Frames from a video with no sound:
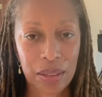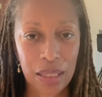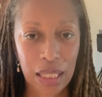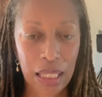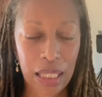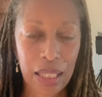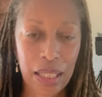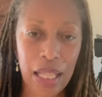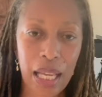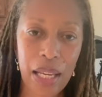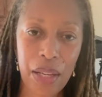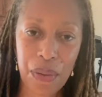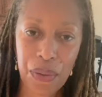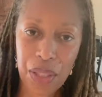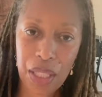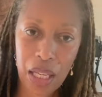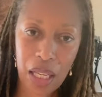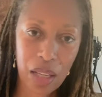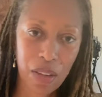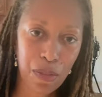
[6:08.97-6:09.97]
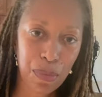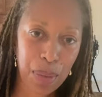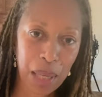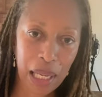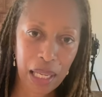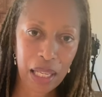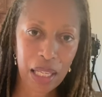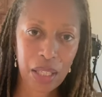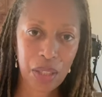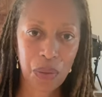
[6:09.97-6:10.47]
in the area of
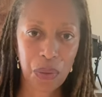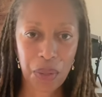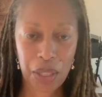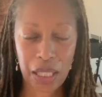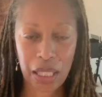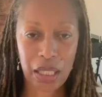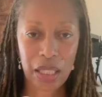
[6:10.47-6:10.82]
pain or